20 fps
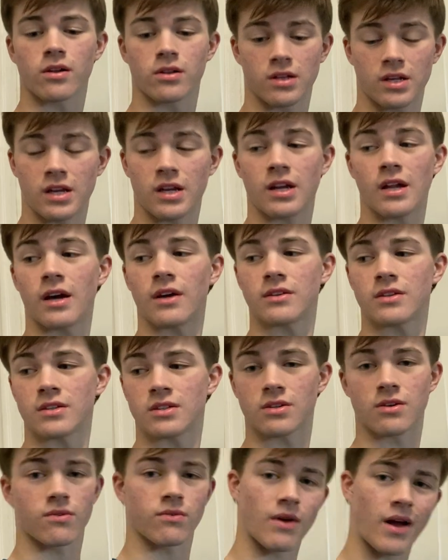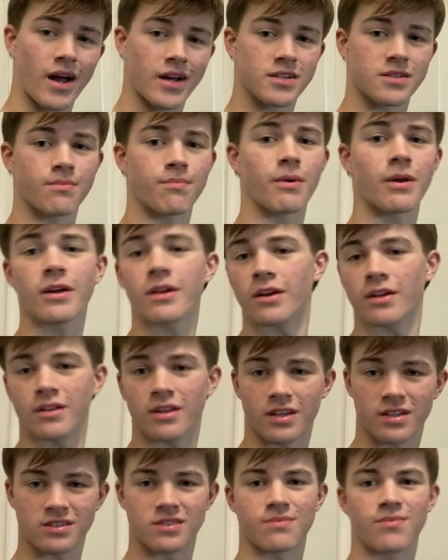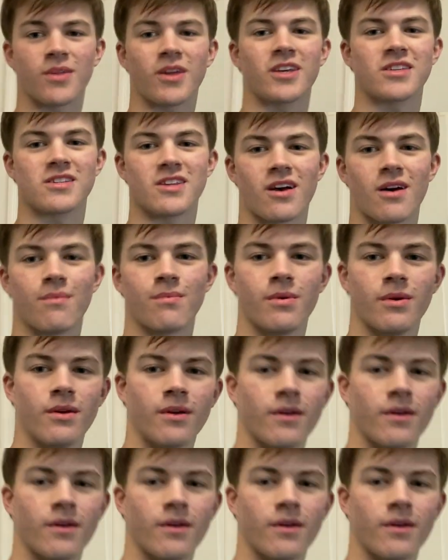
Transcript: cleaning out this garage a bit and cleaning some things up.